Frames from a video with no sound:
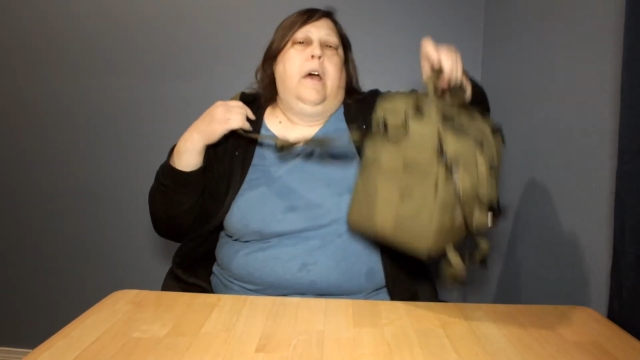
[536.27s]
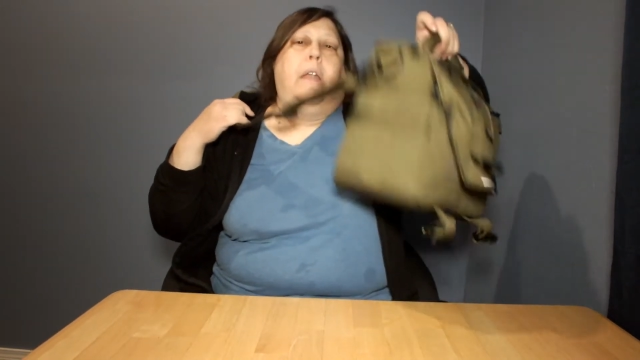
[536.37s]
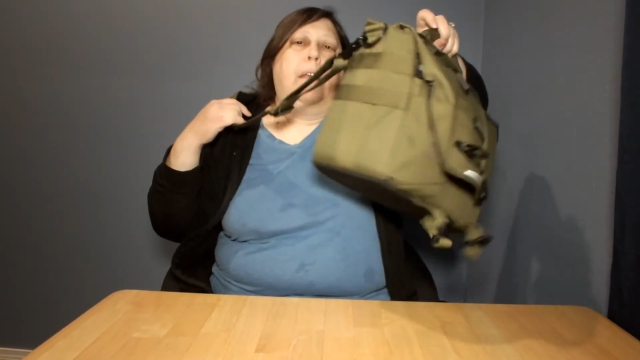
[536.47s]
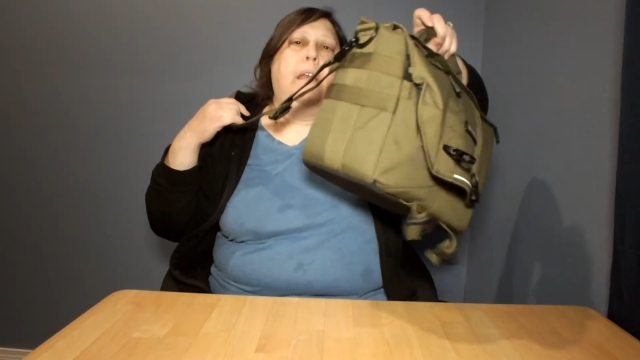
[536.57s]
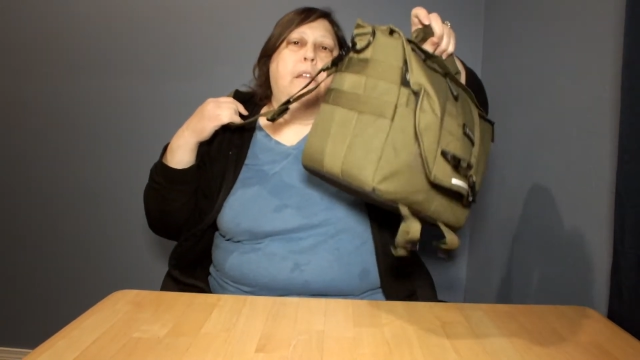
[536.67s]

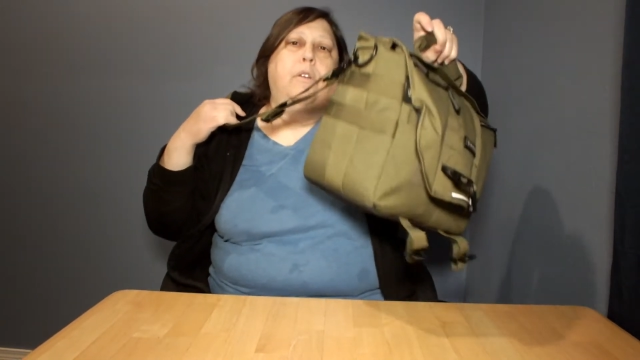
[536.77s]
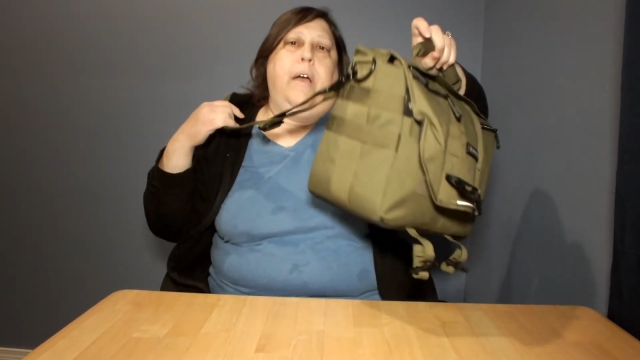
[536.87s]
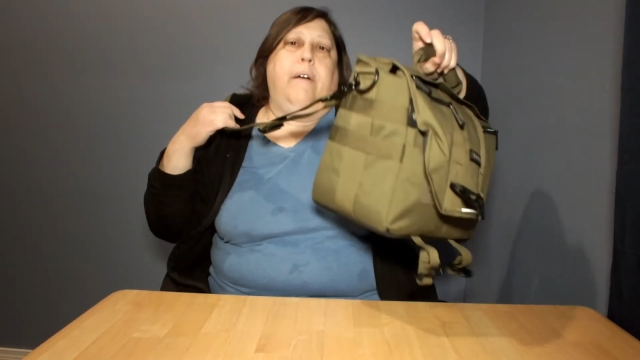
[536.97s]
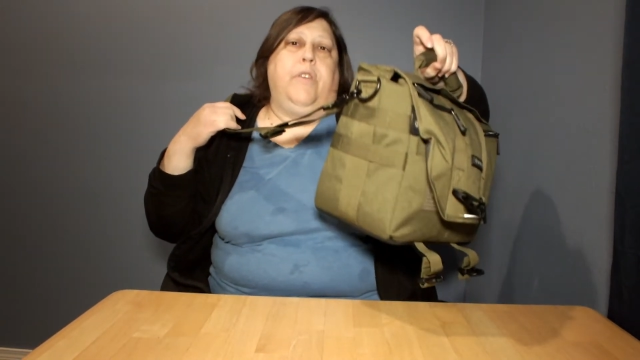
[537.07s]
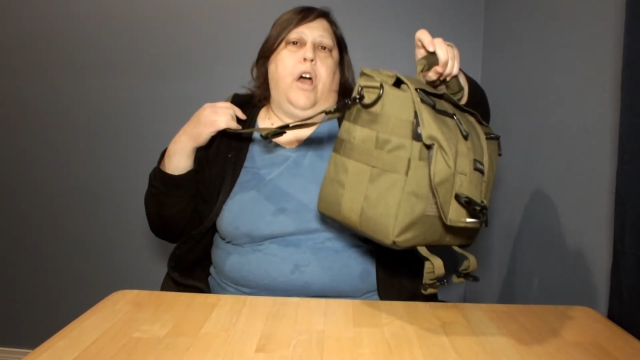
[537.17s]
And again, you
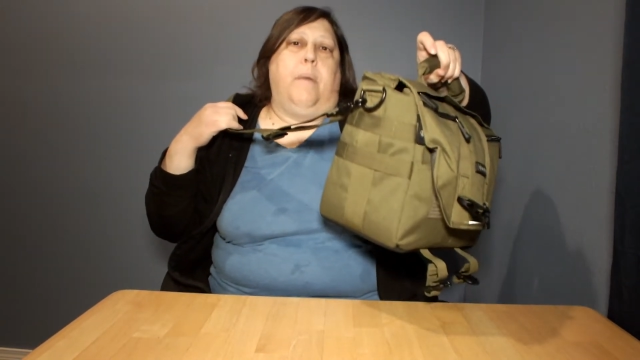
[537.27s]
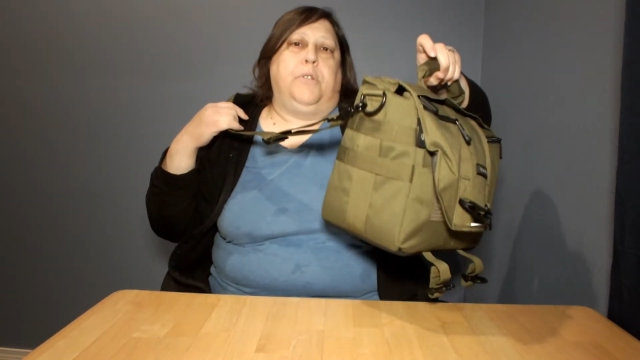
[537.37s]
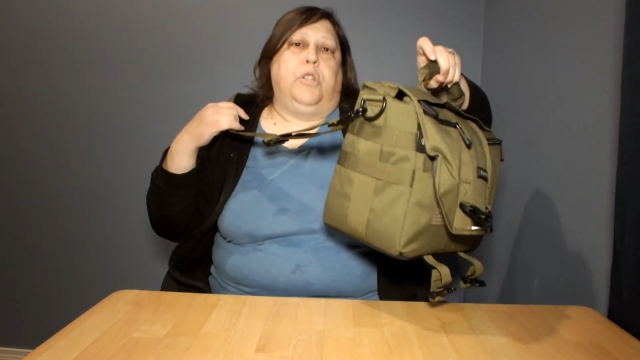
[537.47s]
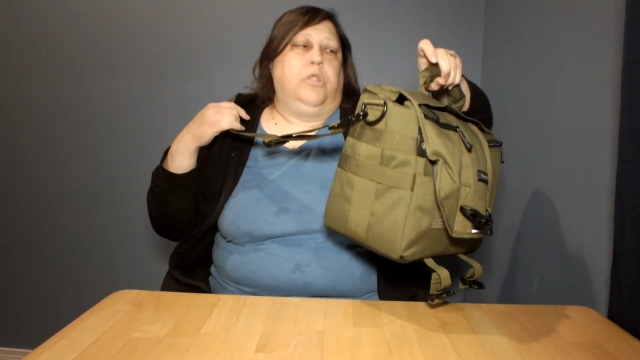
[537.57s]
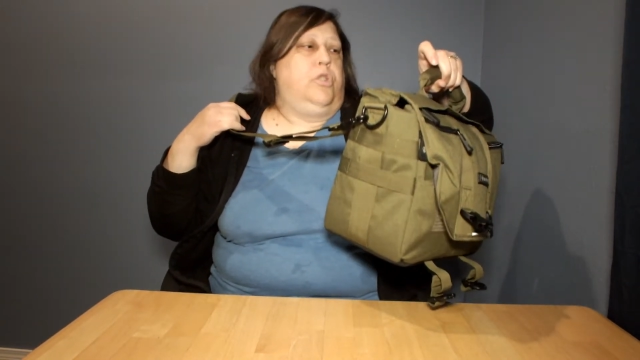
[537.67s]
have the
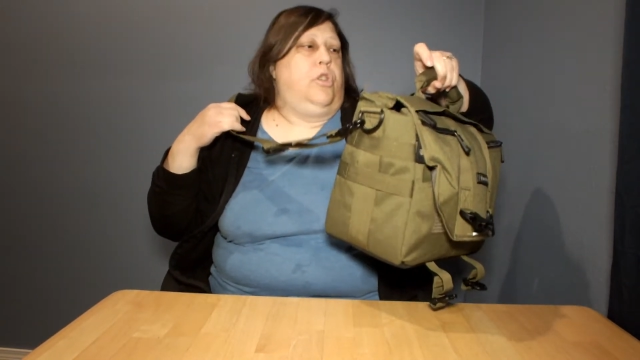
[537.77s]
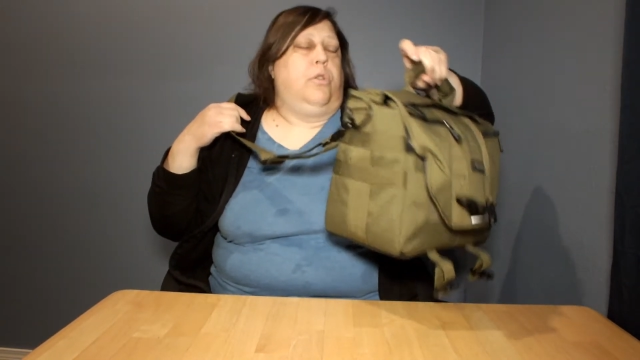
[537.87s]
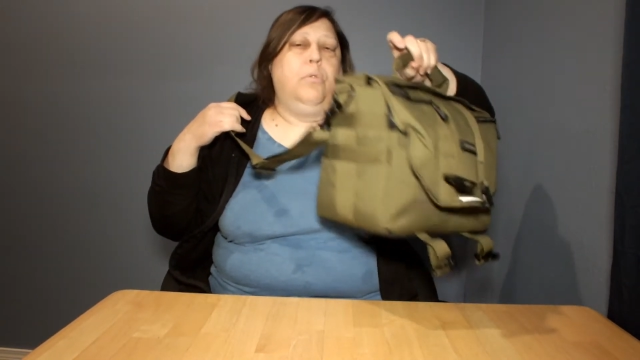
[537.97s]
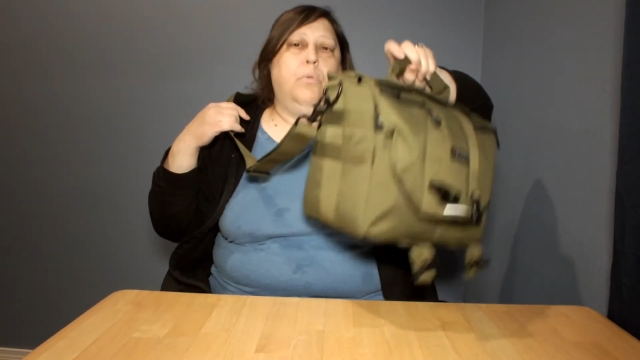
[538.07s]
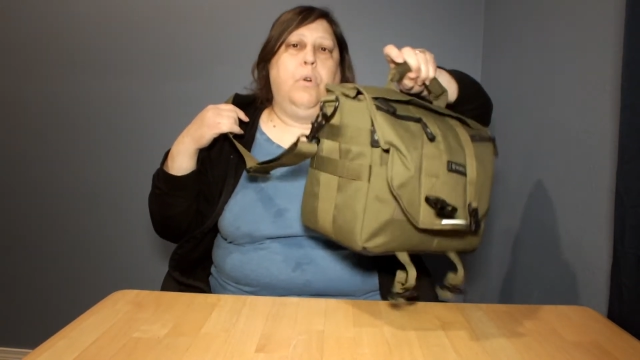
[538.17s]
option
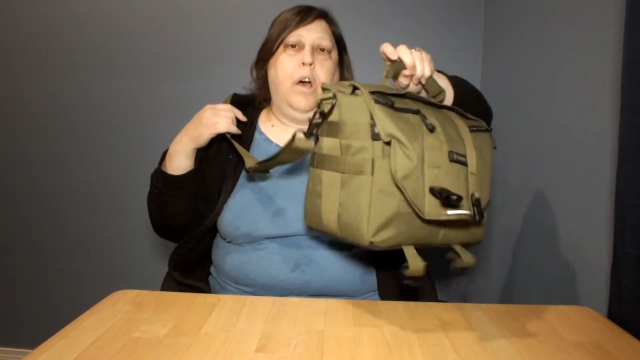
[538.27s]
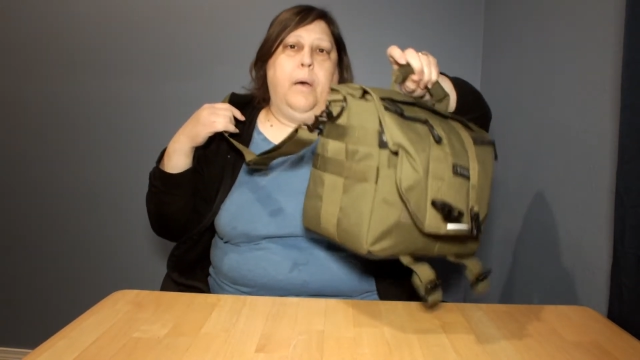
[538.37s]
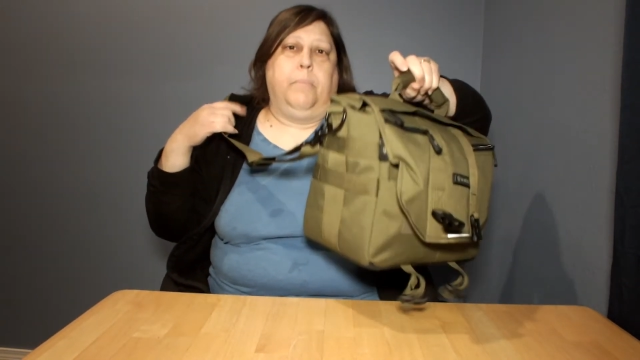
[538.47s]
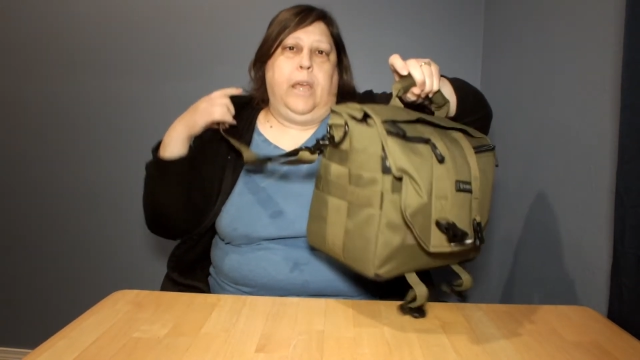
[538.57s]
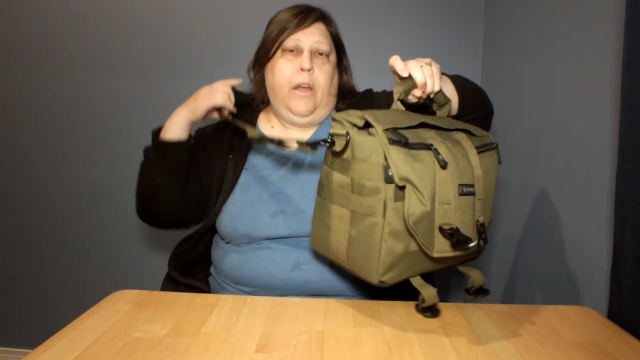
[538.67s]
to
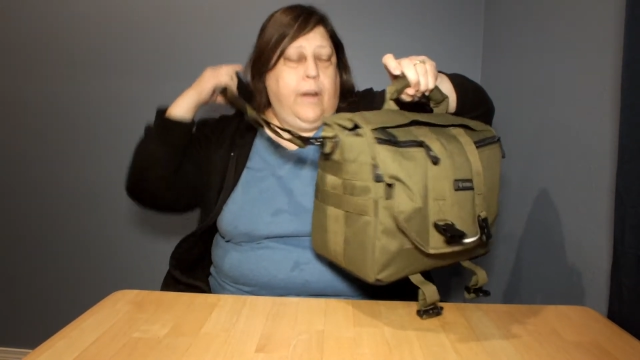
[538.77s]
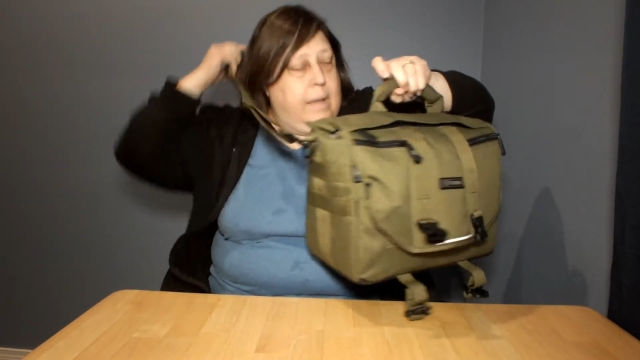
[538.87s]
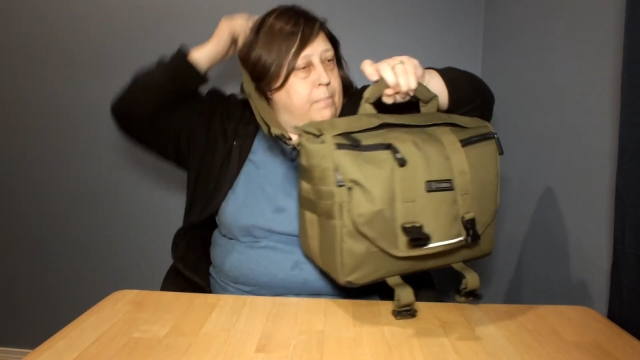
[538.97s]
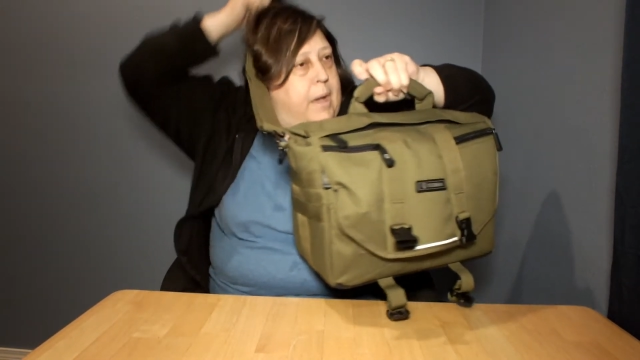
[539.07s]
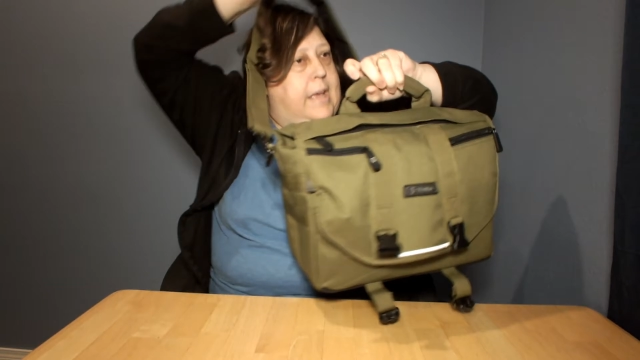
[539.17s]
carry
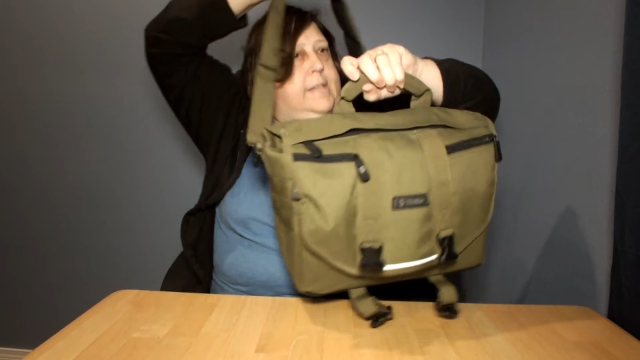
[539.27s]
it by